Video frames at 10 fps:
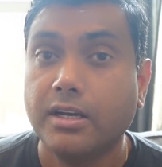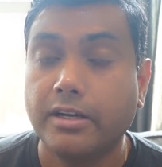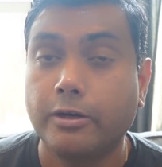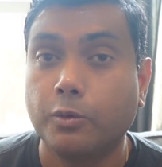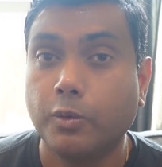
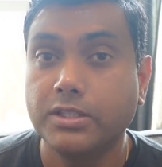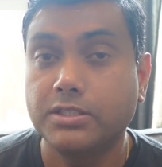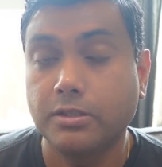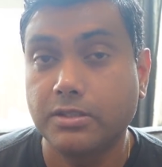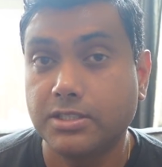Now,
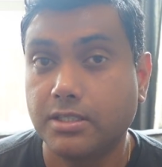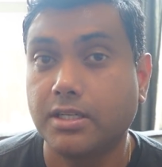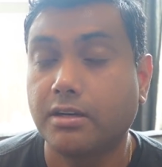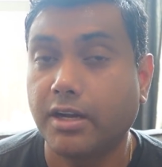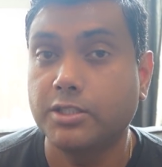once your
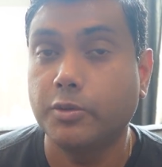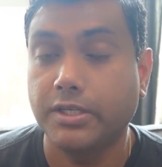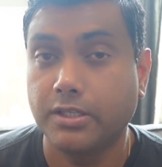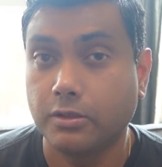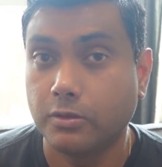children
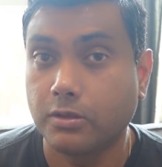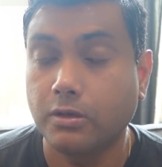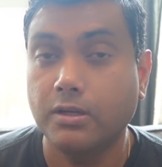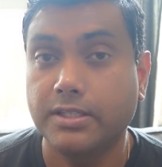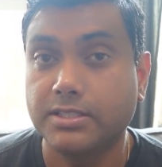graduate and go to
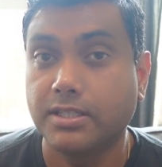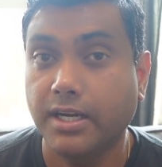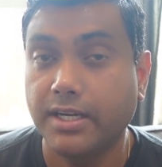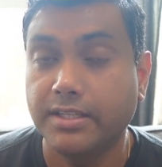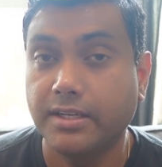college
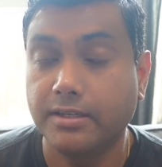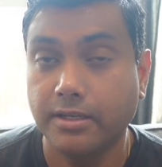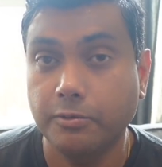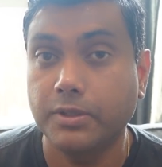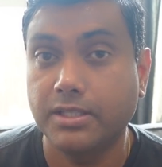and they are
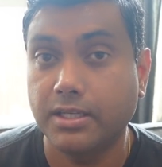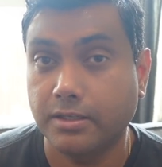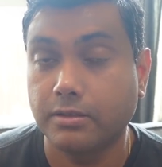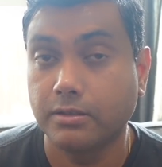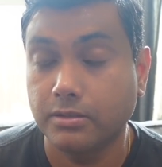done with
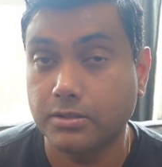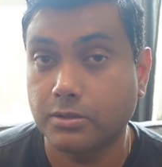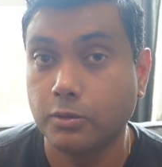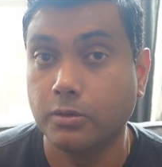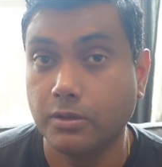that
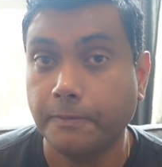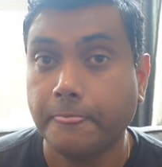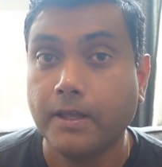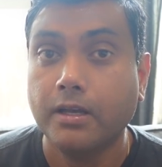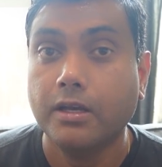school,
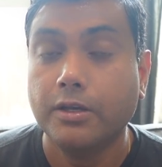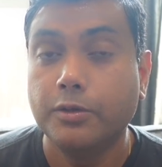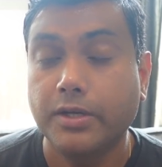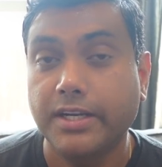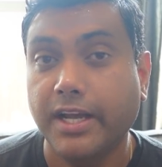
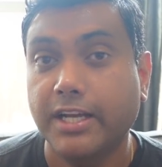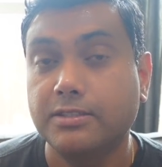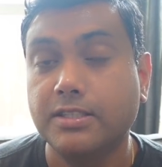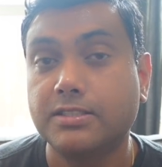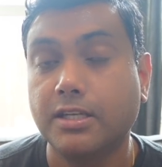you can
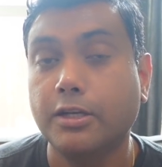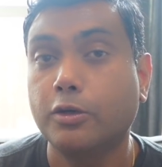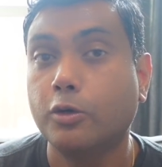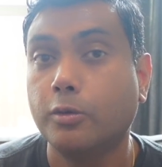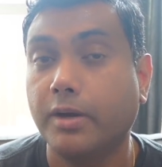actually sell
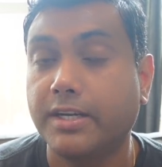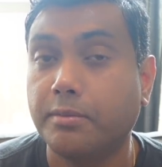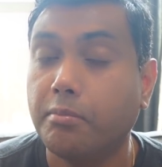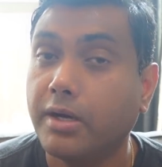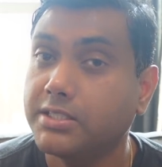your home at a
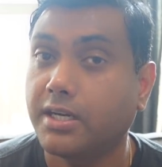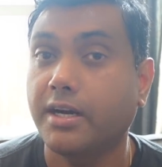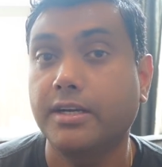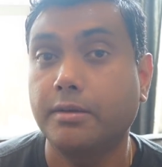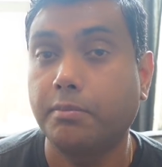much
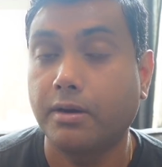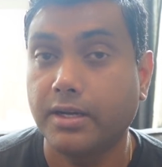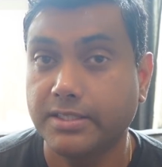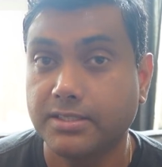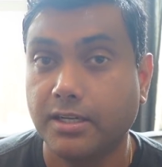higher
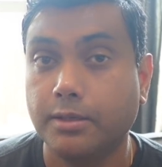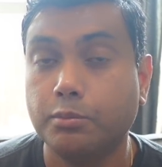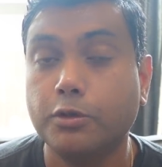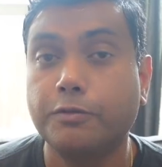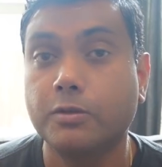price and
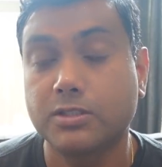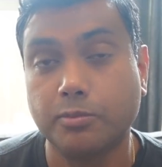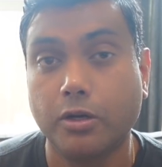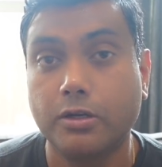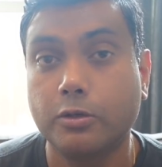move to a
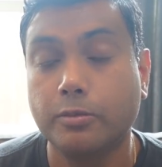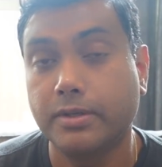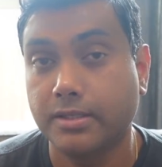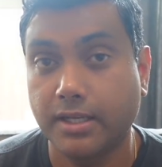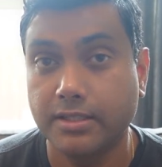smaller home
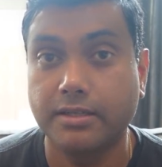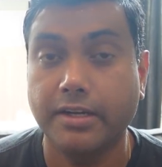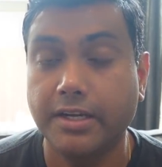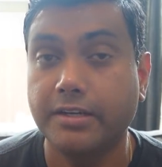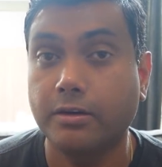in another
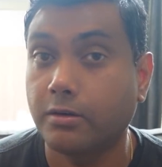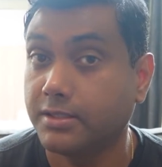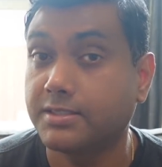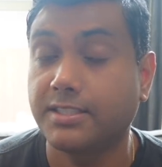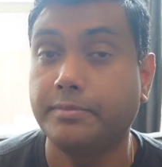area or
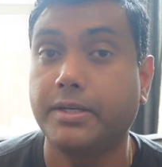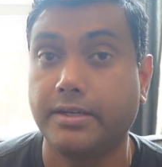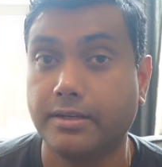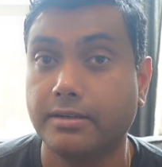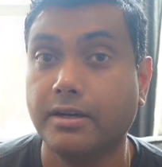in the same area.